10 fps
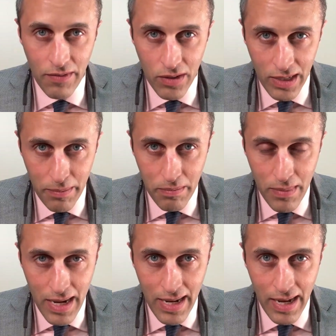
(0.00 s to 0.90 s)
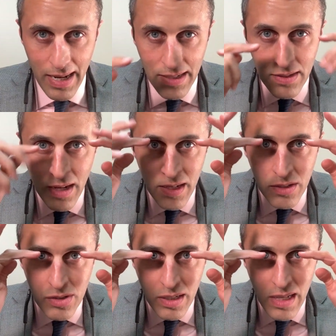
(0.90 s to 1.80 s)
if you look at my eyes,
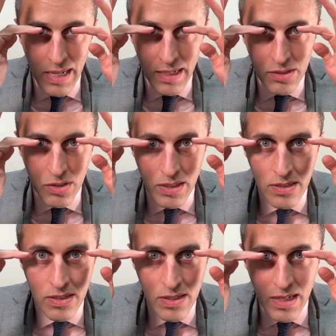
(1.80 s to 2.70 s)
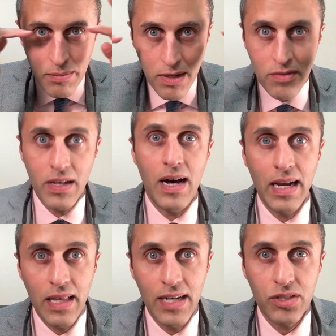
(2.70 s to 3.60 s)
there's a lot less you can see above the
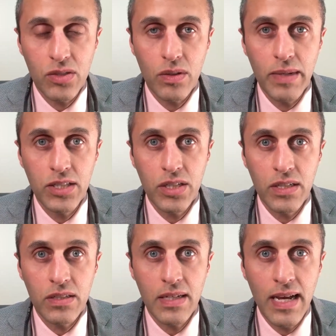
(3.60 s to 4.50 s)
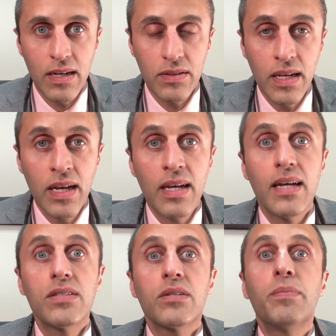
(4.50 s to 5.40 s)
eyelashes when my chin is down.
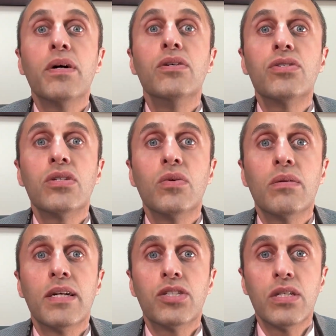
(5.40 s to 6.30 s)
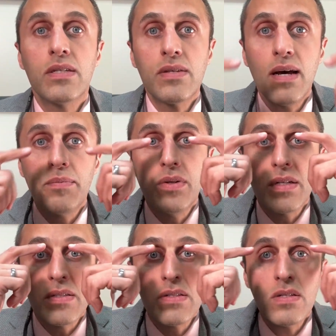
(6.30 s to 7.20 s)
as opposed to when my chin is up, you
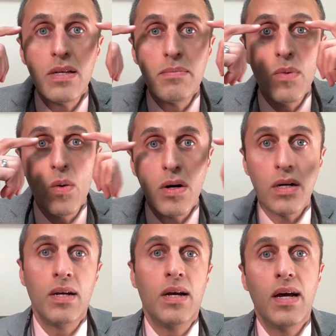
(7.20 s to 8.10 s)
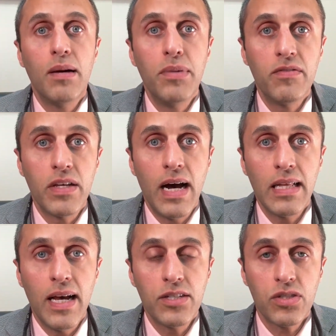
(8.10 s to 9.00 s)
can see more above the
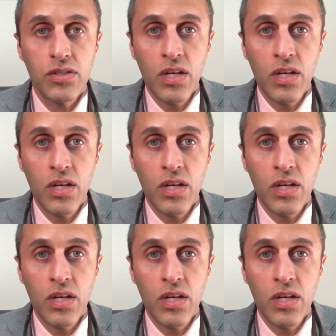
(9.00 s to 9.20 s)
eyelashes.